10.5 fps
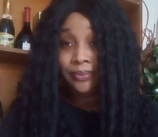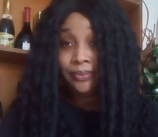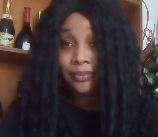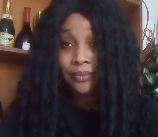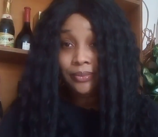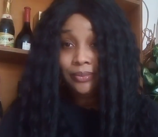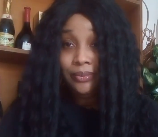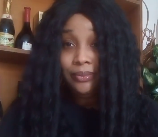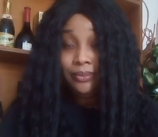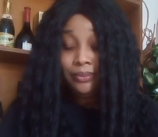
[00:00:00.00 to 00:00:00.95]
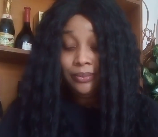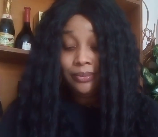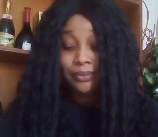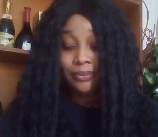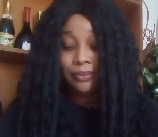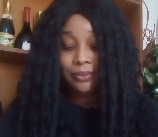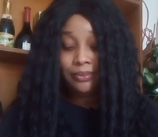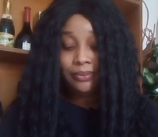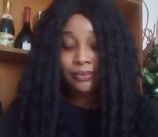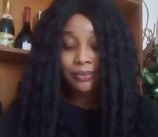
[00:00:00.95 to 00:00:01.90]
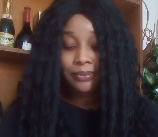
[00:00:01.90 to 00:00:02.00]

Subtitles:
(silence)